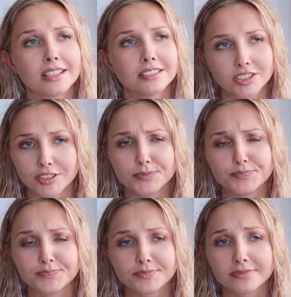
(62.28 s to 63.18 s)
So,
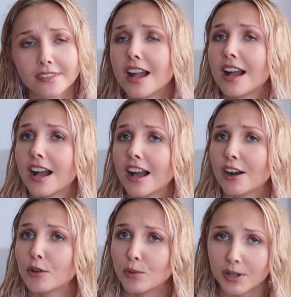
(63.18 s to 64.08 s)

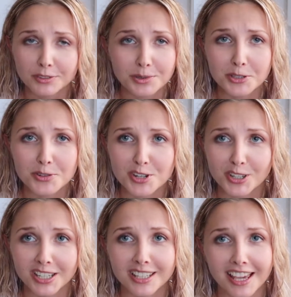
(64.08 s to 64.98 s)
when we
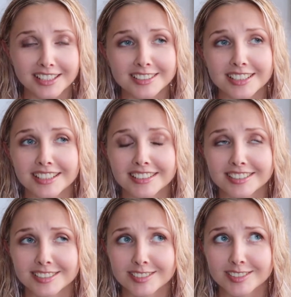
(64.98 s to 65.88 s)
usually get
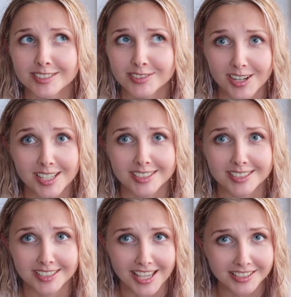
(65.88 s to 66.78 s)

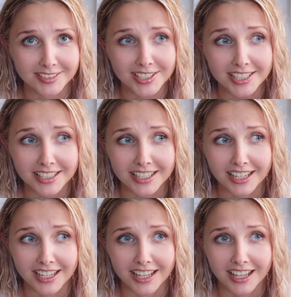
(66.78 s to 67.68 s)
stressed and angry?
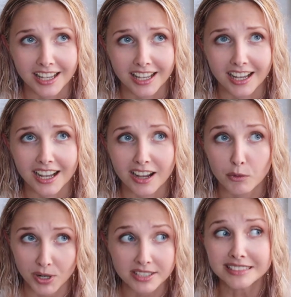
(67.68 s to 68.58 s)

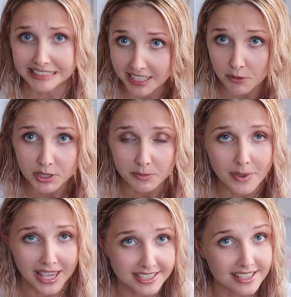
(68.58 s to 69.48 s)
When someone
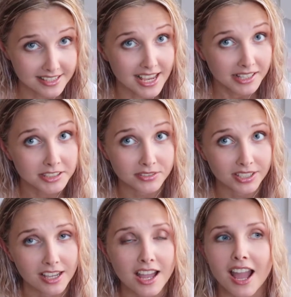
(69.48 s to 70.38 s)
makes us
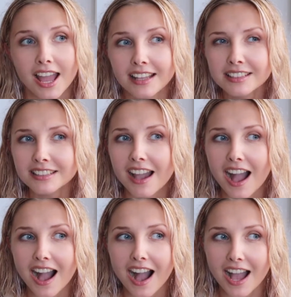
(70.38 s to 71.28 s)
angry. And
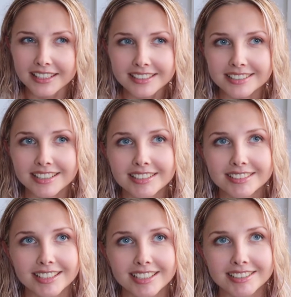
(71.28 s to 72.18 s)
I can say
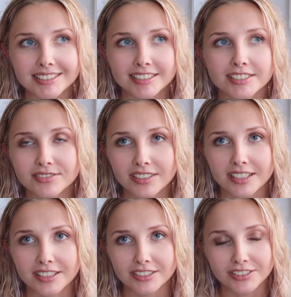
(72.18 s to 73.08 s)
that there
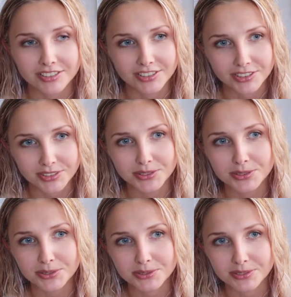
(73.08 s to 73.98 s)
are
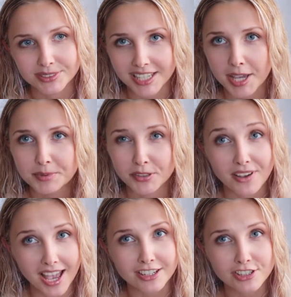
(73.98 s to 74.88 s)
two types
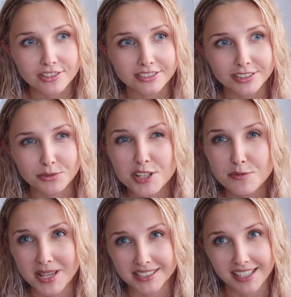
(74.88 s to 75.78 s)
of actions
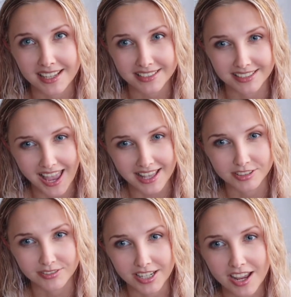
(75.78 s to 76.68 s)
which makes us
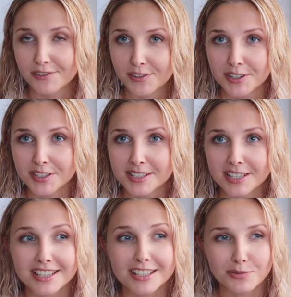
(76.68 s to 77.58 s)
angry. First,
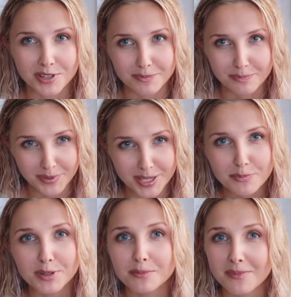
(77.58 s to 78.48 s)
it's when
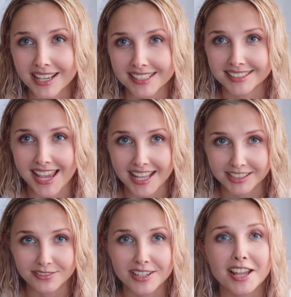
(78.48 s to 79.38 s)
people make us
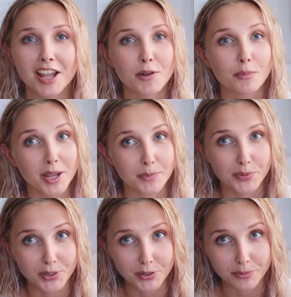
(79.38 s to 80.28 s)
angry by
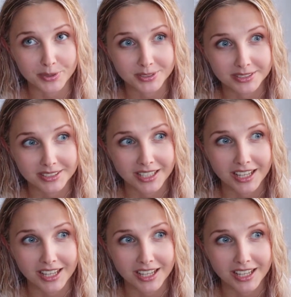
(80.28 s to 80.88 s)
purpose.